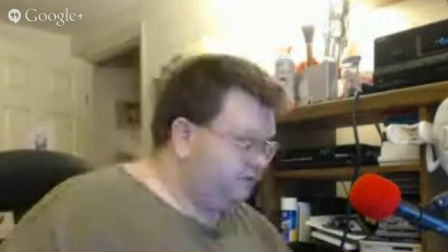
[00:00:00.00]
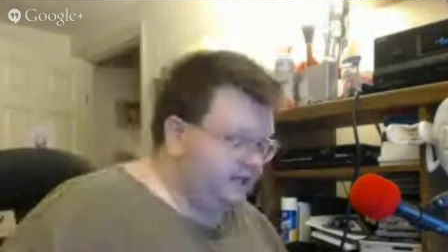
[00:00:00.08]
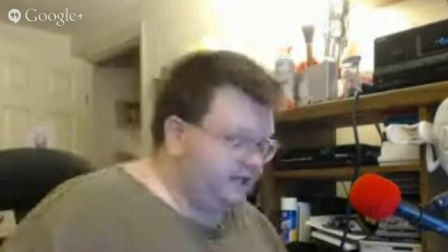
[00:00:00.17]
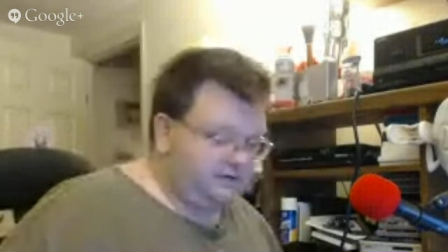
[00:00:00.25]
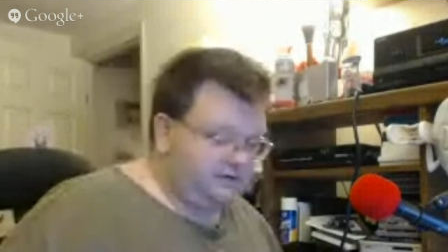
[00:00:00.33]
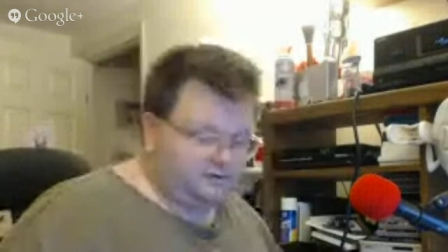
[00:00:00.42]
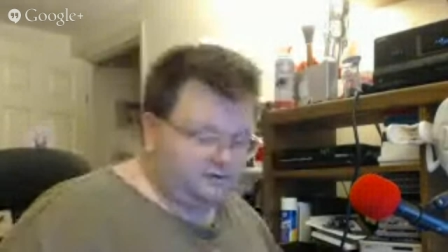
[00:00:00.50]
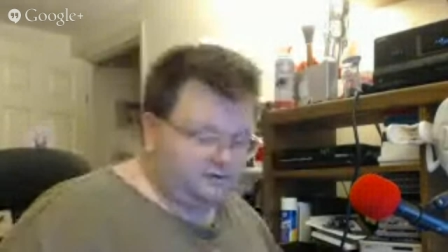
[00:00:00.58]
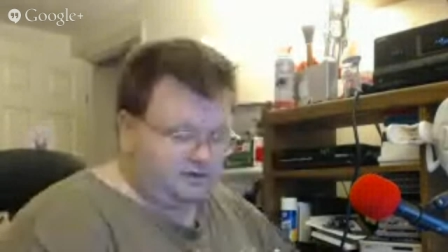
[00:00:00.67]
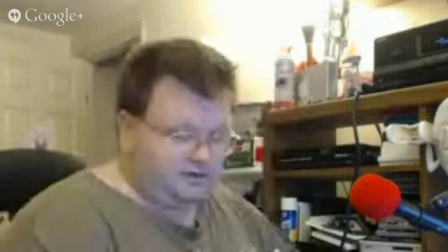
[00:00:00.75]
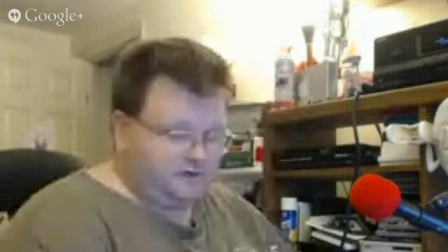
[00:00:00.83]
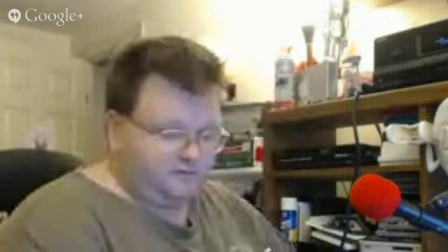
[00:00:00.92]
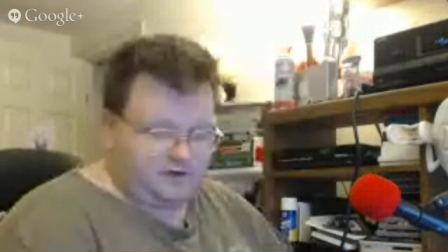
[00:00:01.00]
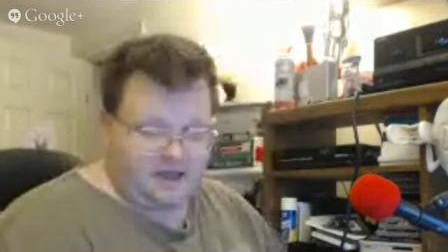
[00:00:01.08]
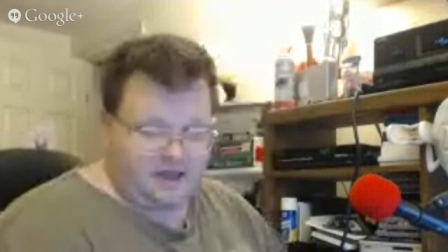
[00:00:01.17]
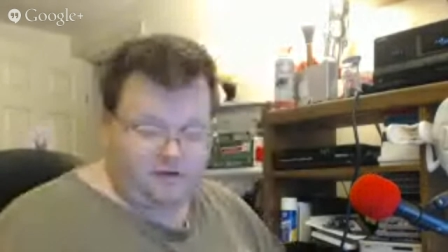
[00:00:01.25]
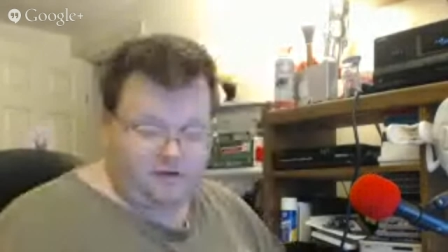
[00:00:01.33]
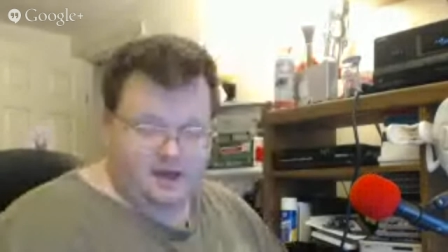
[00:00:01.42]
it for
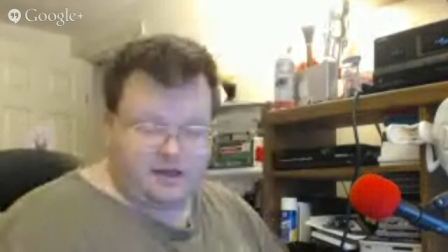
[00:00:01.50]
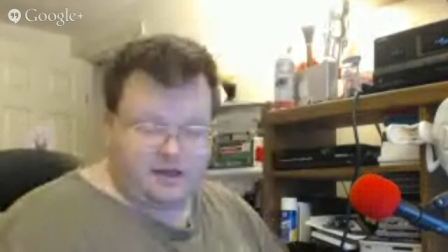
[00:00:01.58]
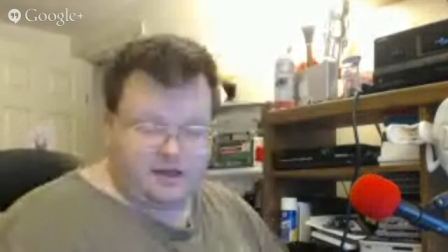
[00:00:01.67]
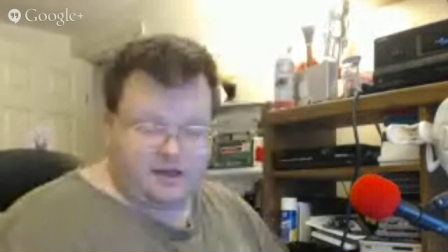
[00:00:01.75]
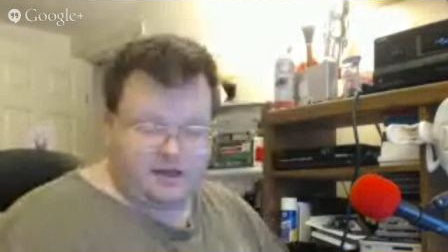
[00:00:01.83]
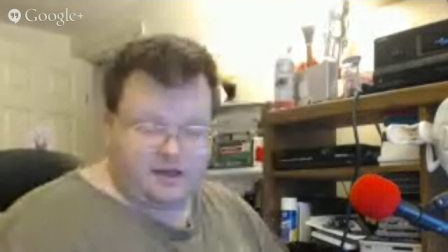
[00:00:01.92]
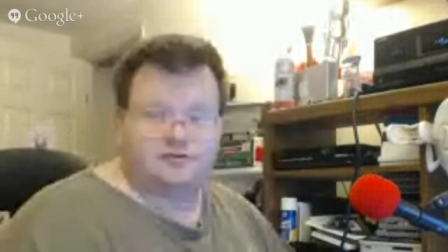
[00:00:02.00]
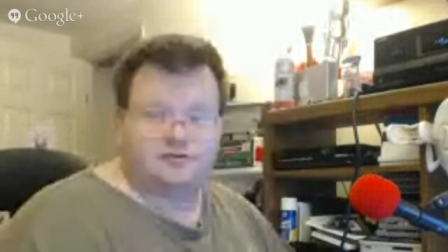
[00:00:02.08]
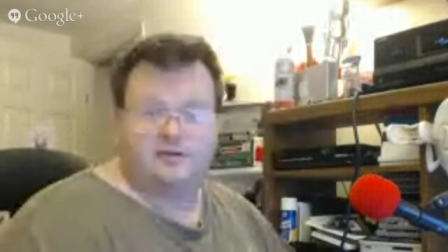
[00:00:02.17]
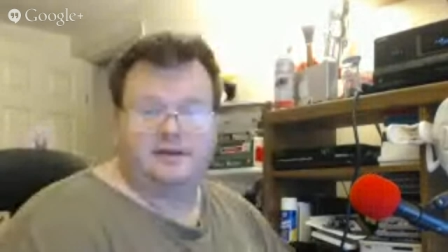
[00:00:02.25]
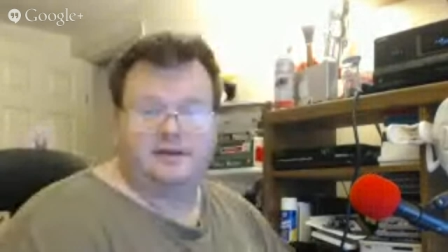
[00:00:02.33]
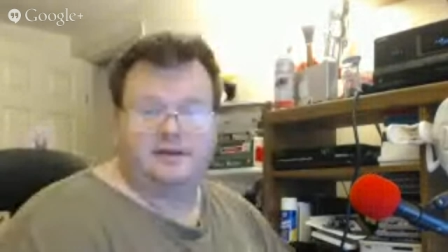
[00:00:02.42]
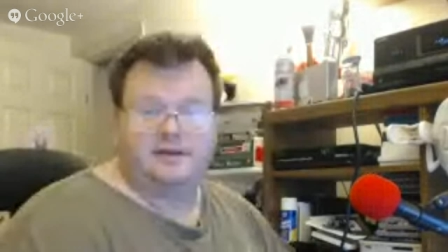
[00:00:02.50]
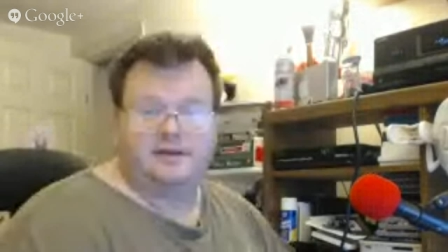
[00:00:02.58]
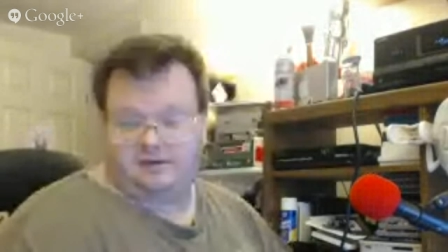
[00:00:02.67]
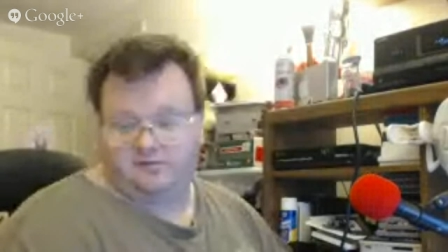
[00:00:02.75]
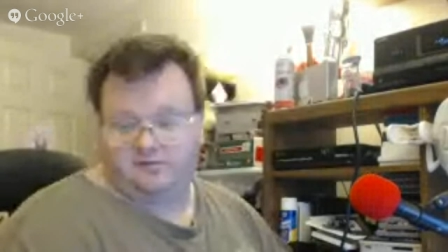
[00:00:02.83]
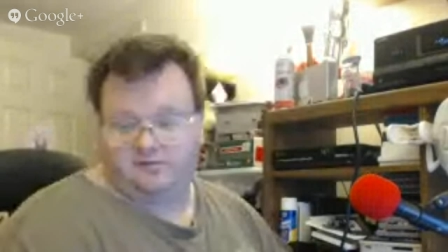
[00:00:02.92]
now. I hope you enjoyed it.
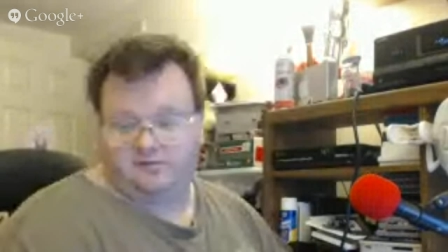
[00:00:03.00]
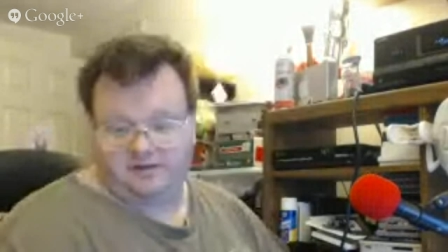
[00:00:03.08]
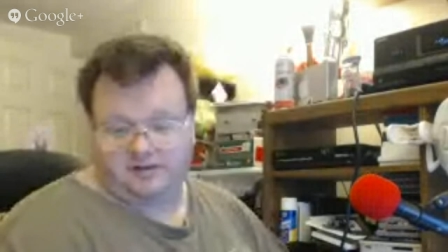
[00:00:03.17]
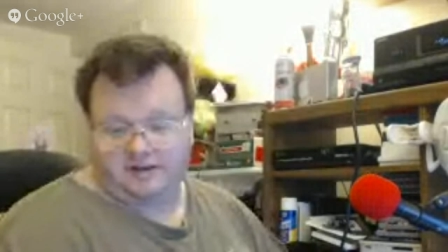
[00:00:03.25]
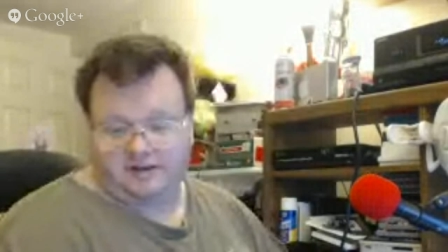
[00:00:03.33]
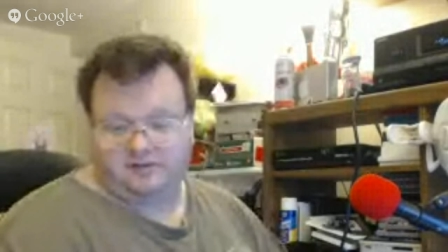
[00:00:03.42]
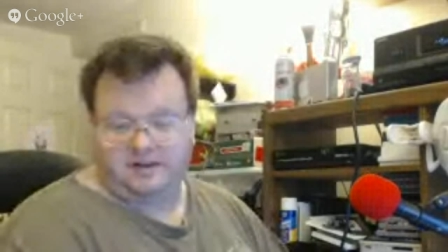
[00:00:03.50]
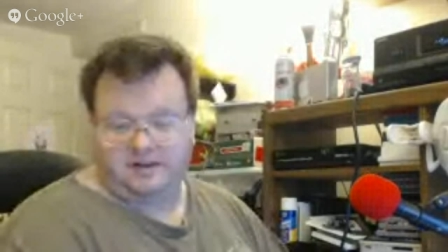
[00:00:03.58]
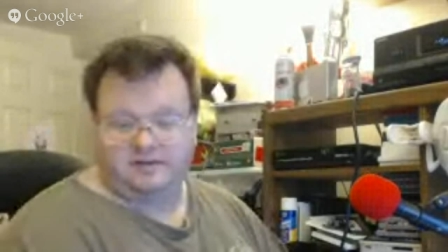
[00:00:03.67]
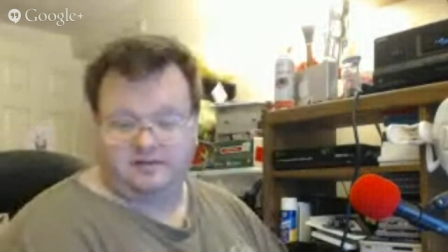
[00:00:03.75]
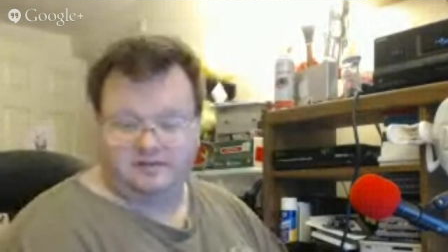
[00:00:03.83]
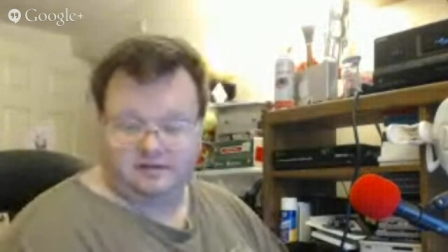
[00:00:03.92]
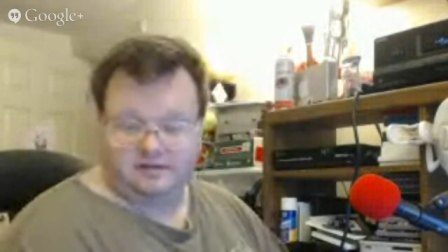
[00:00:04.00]
Like I said,